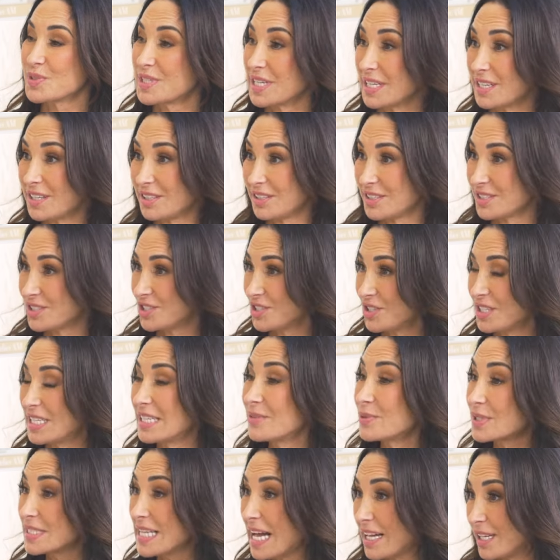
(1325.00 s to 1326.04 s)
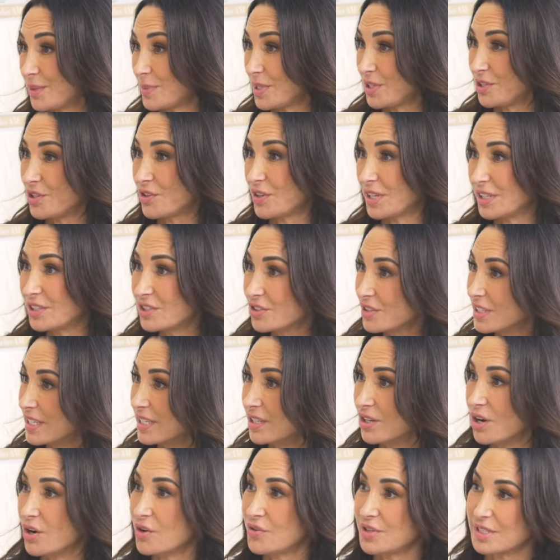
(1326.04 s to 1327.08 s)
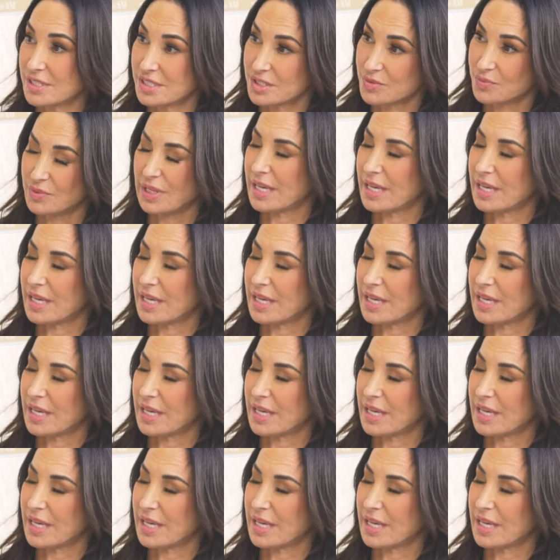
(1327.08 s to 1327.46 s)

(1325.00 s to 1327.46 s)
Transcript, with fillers: ridiculous. He was telling me, you're in your ego. This is,